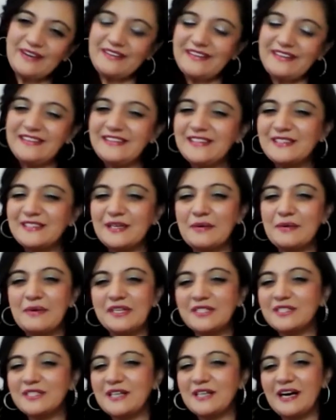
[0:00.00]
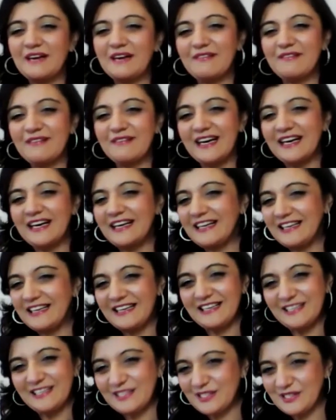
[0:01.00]
This is a question I really
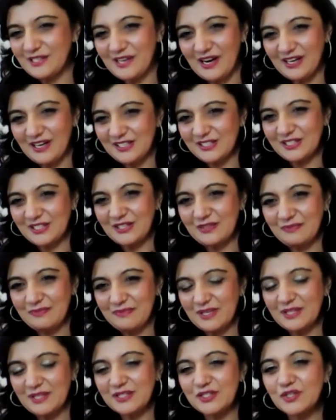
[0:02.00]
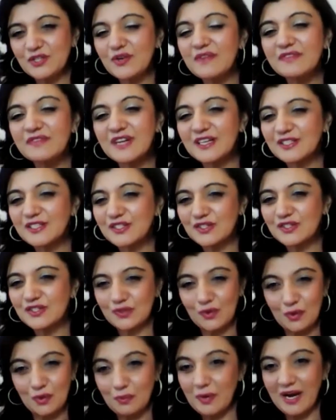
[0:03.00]
needed to ask you because you have done
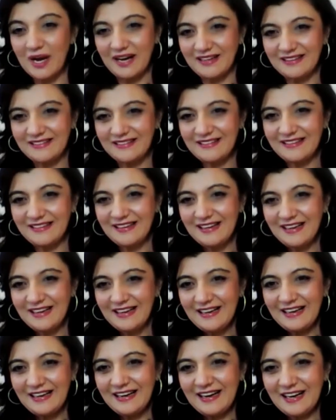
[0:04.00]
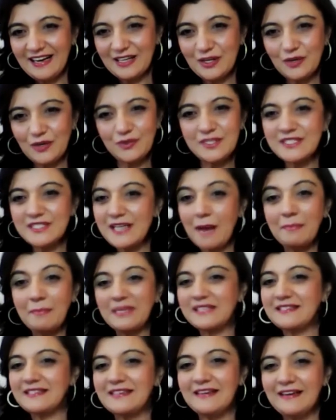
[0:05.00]
so well. And you know,
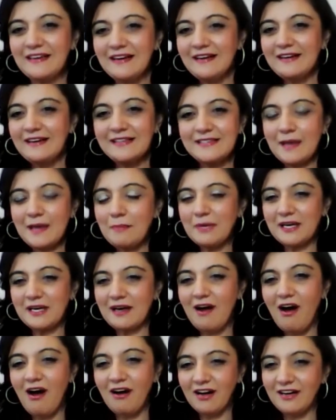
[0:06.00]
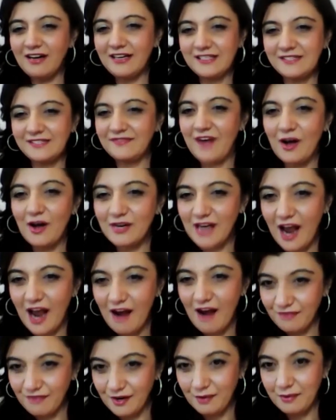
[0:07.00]
Summit Lager is found
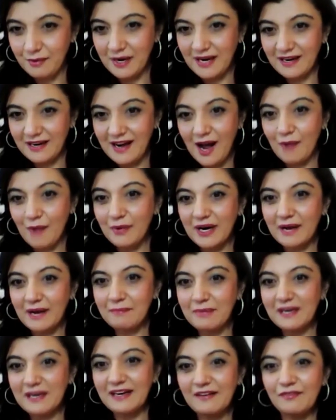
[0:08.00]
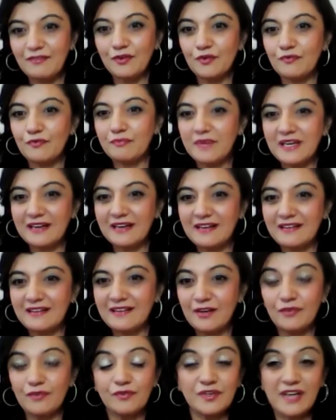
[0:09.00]
everywhere now, and I believe
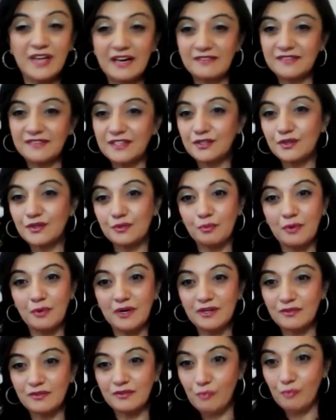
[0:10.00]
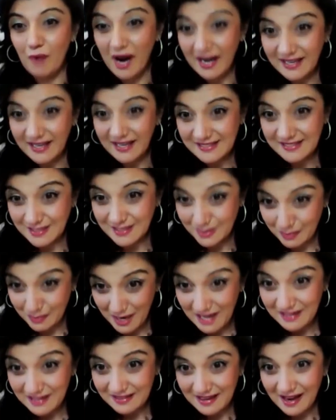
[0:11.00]
you've delved into the world of wines as
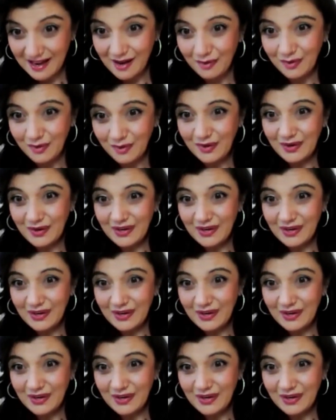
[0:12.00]
well now.